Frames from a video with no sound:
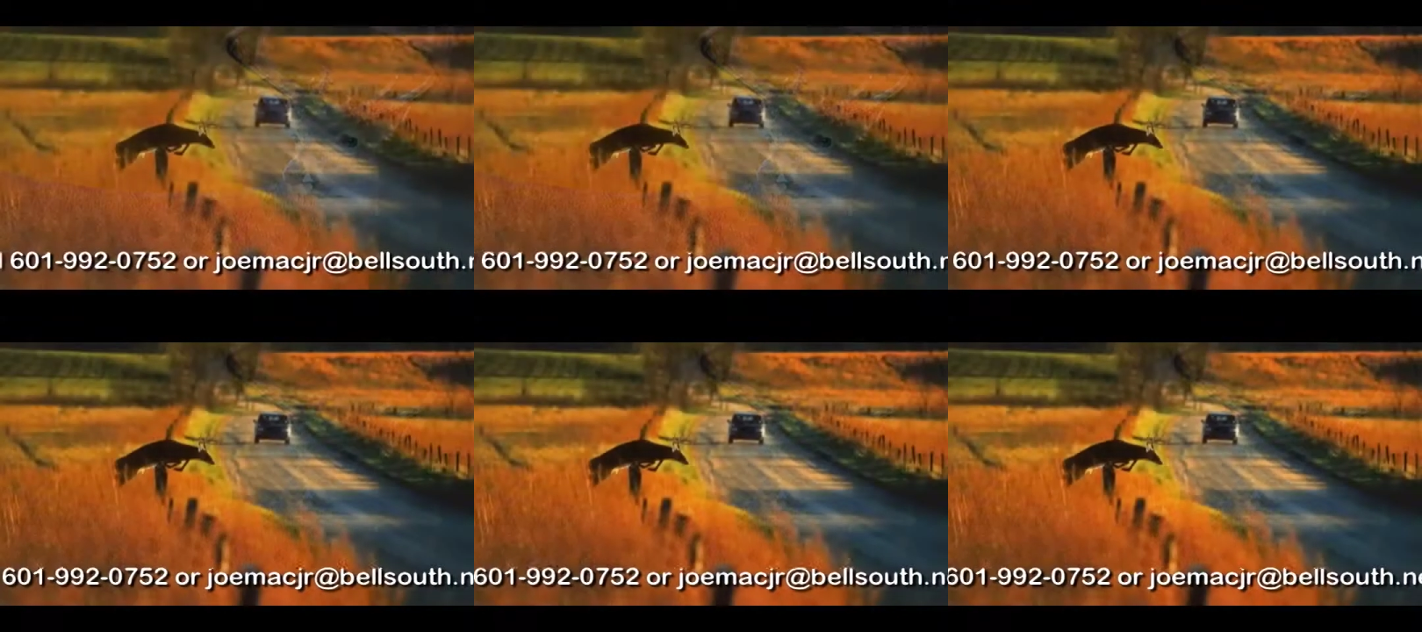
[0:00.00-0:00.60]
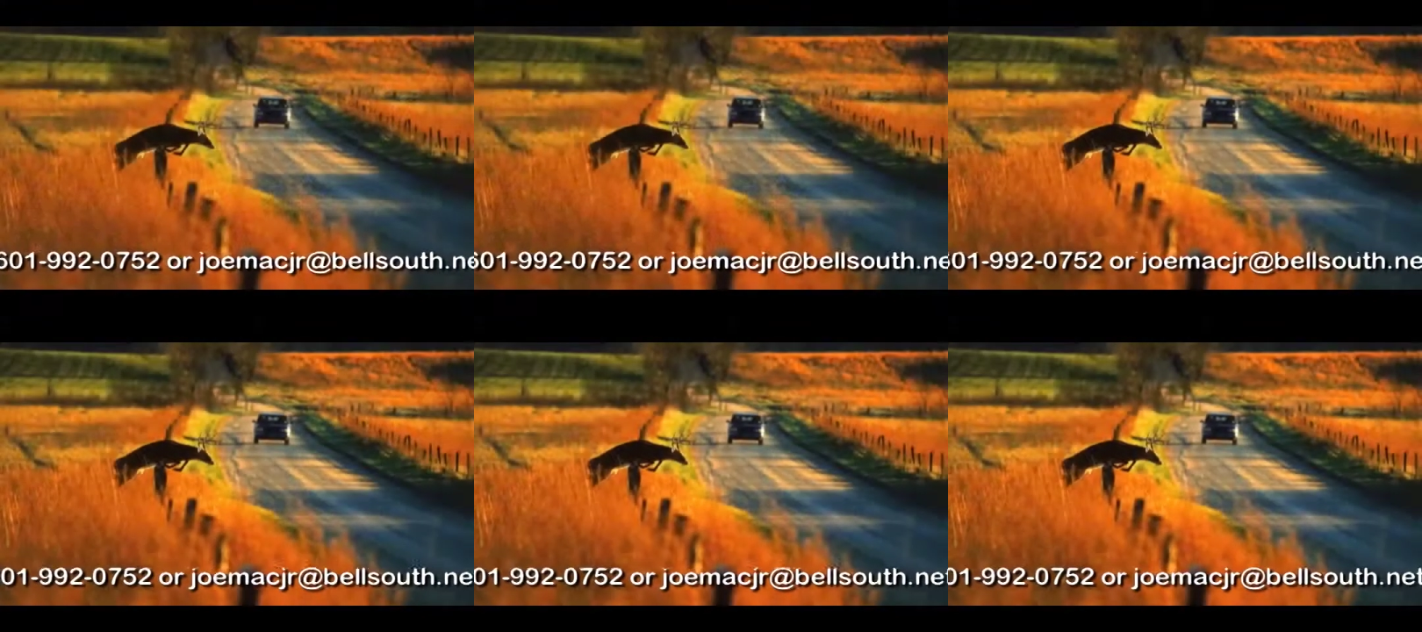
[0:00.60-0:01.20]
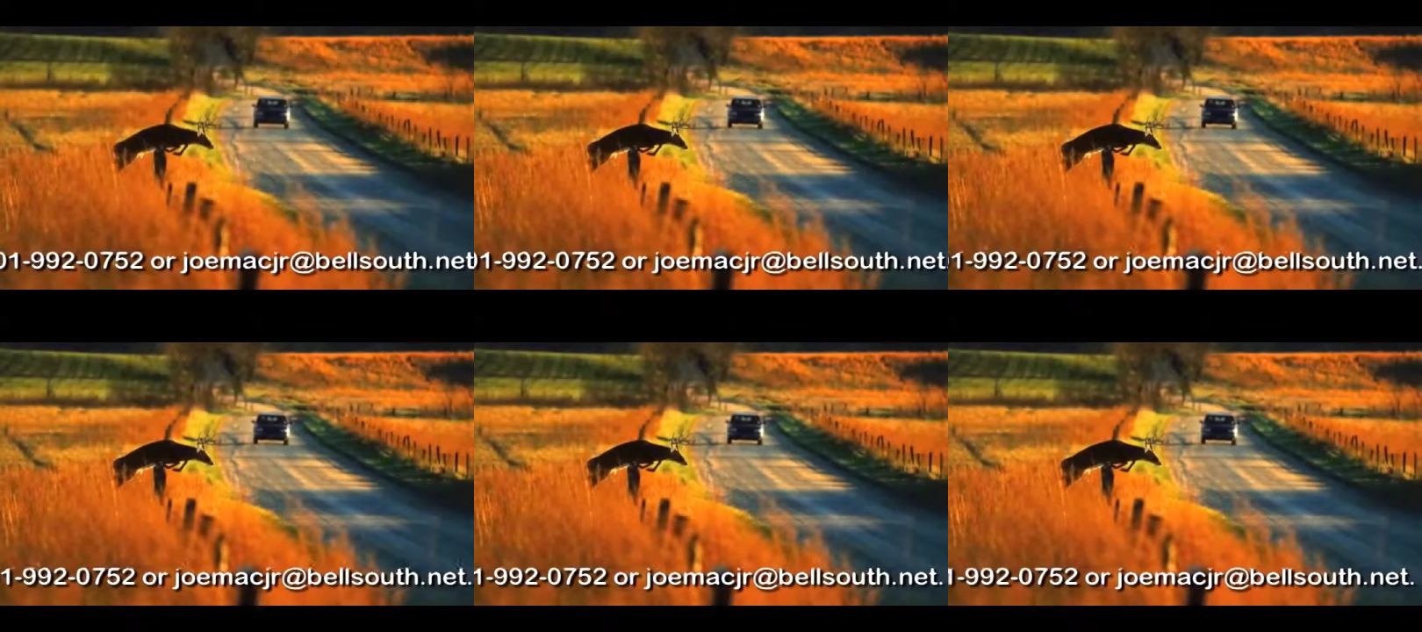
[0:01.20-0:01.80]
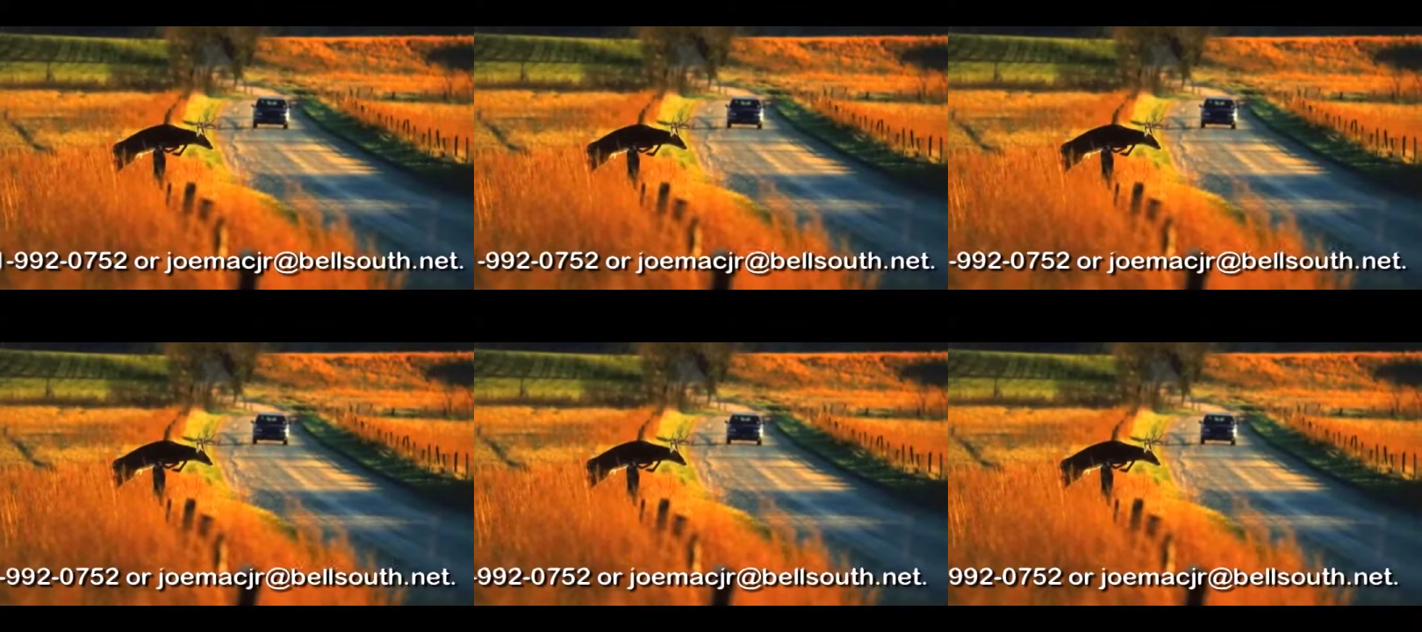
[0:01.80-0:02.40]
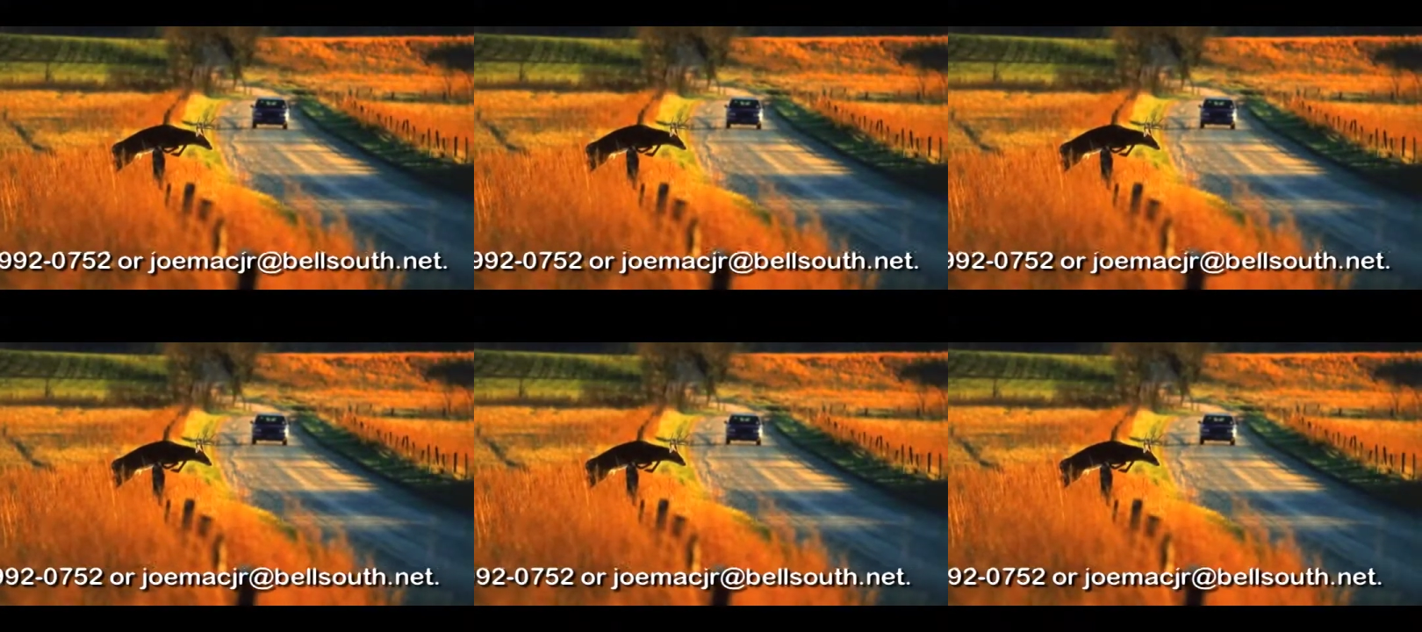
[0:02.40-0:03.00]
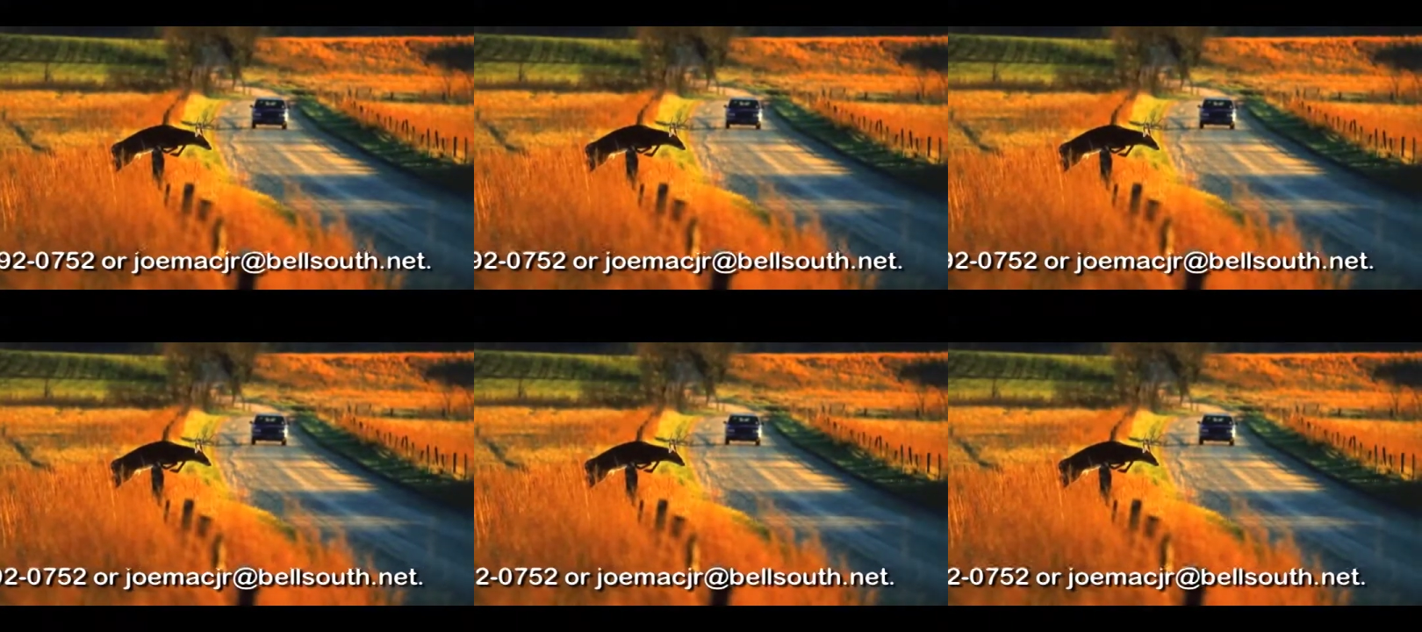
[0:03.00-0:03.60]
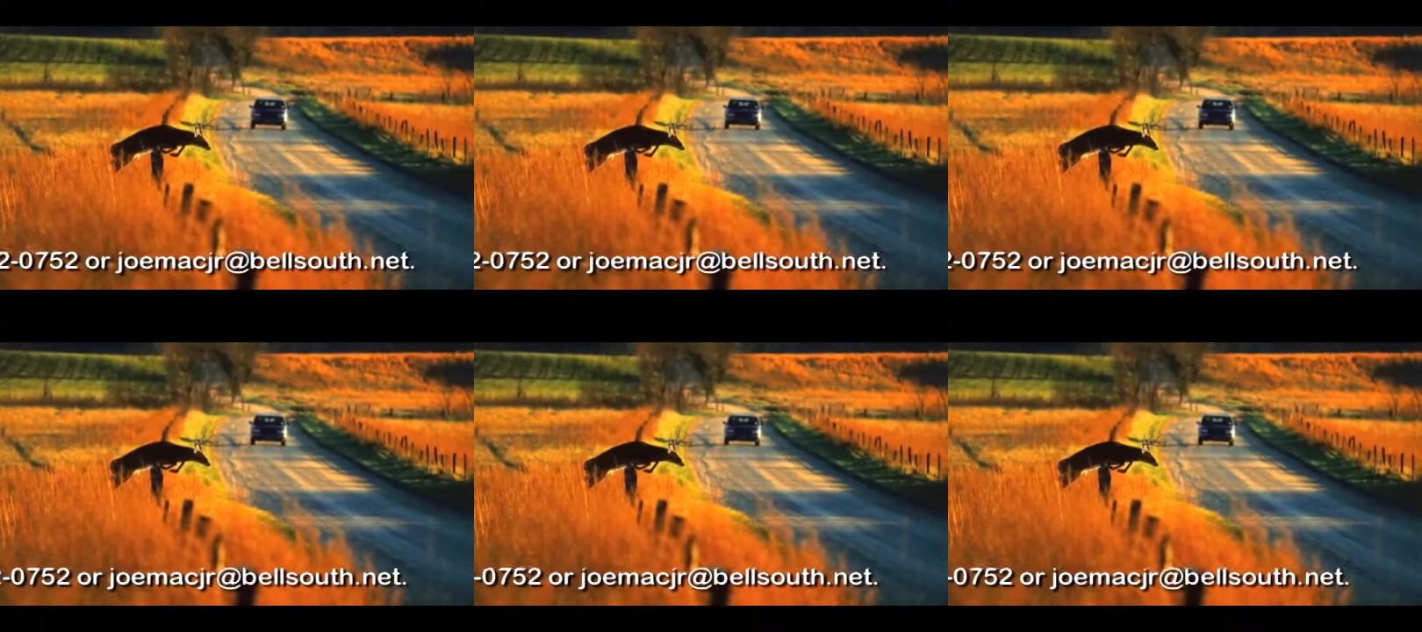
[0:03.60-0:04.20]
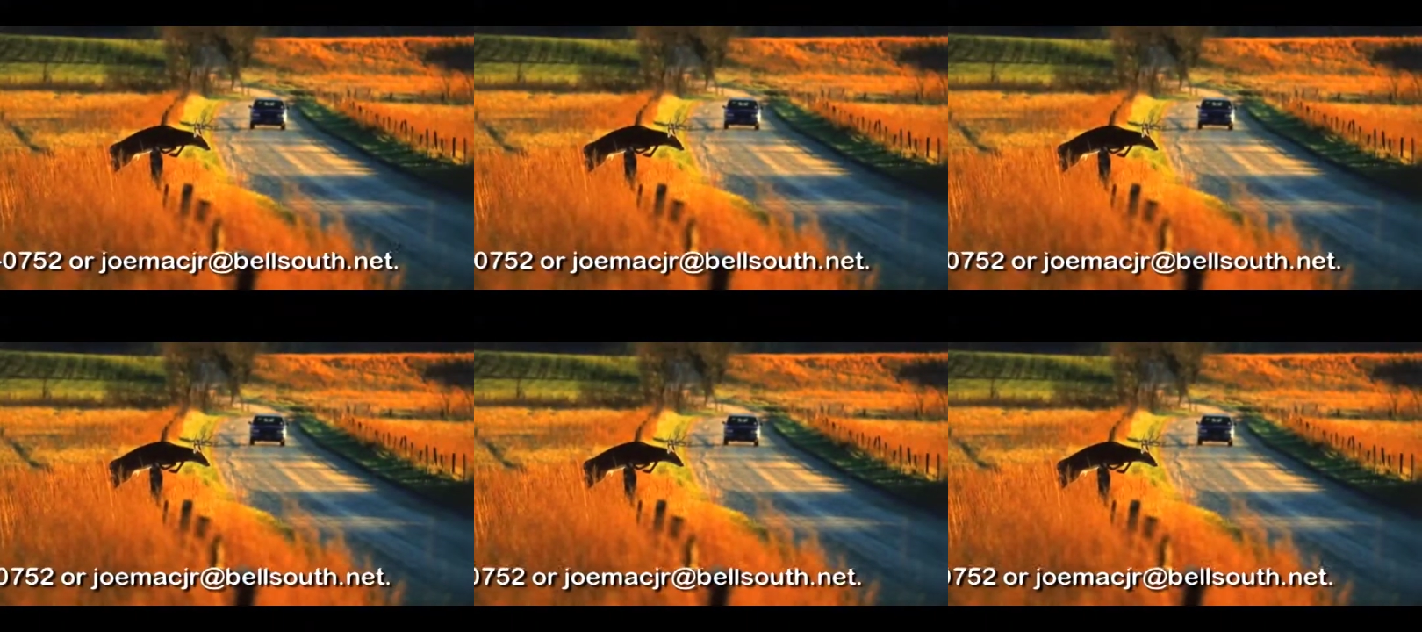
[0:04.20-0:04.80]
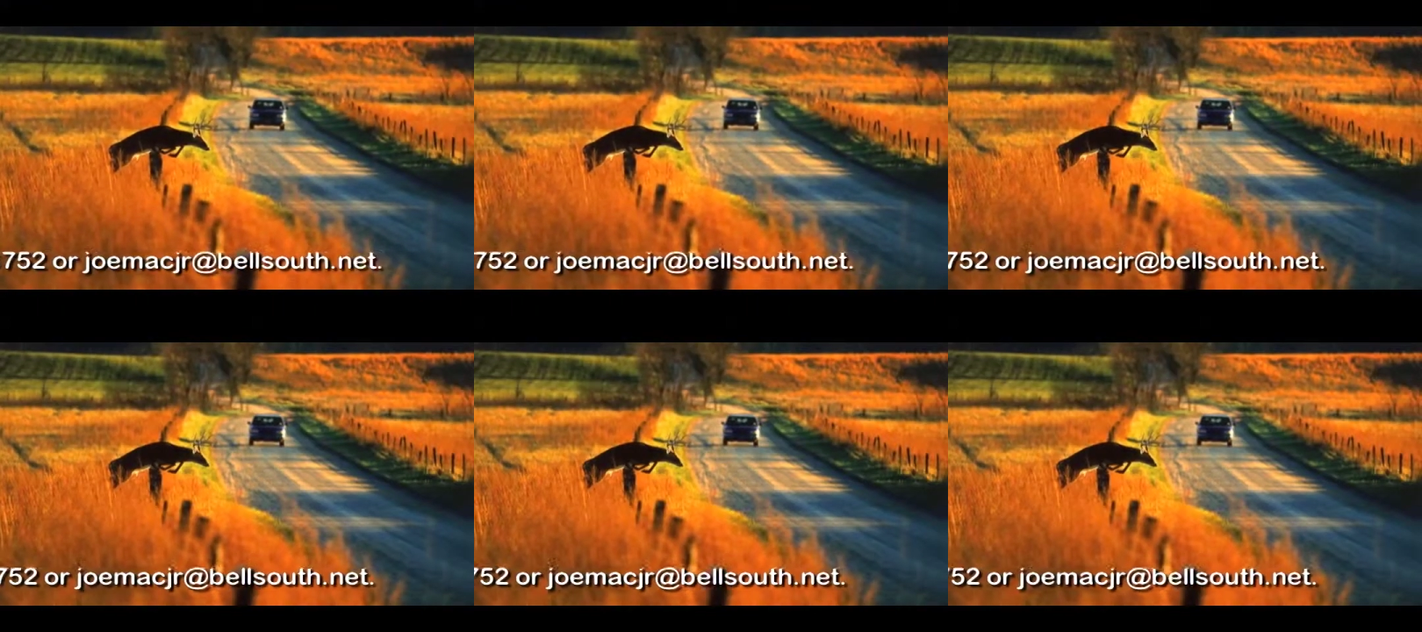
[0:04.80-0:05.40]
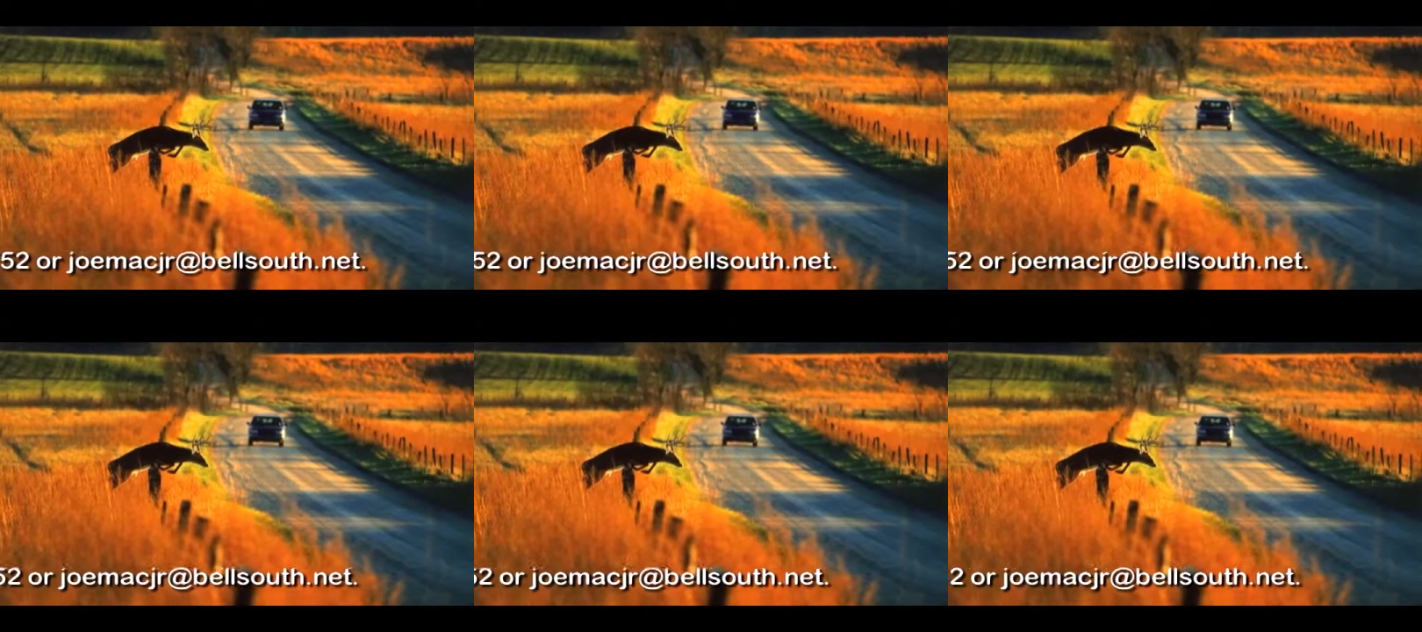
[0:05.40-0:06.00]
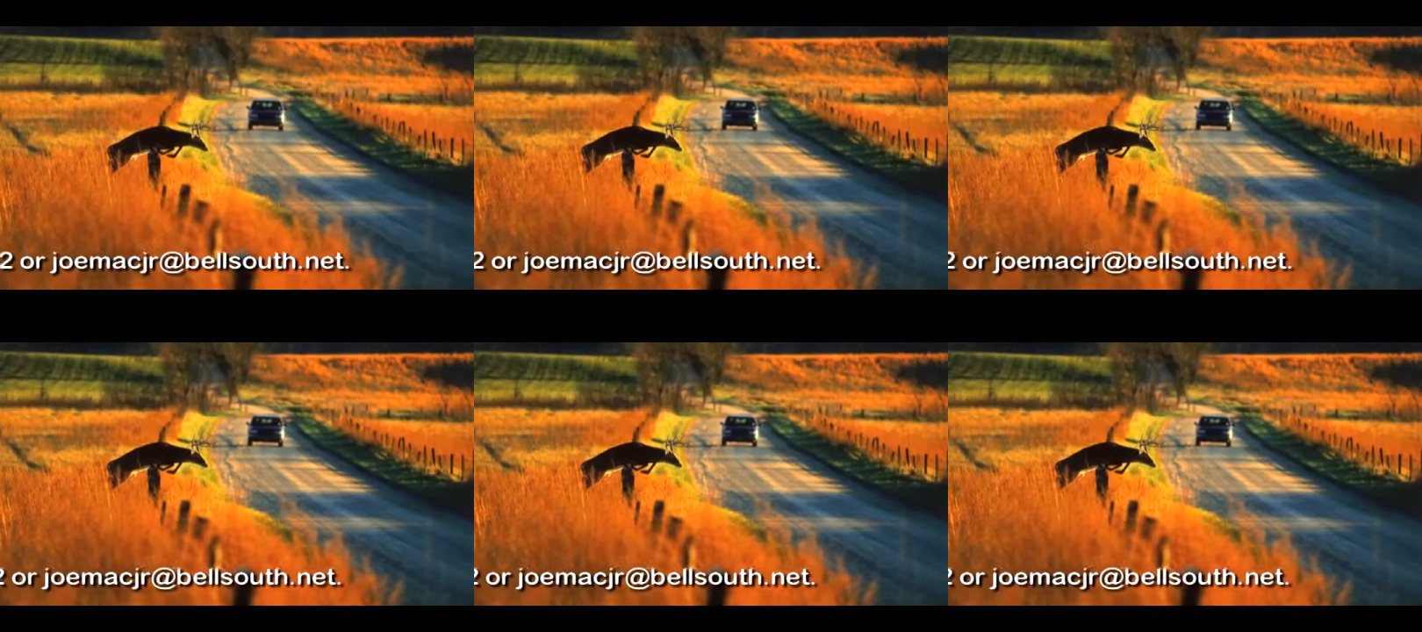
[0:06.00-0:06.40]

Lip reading: No face is visible, so there are no lips to read.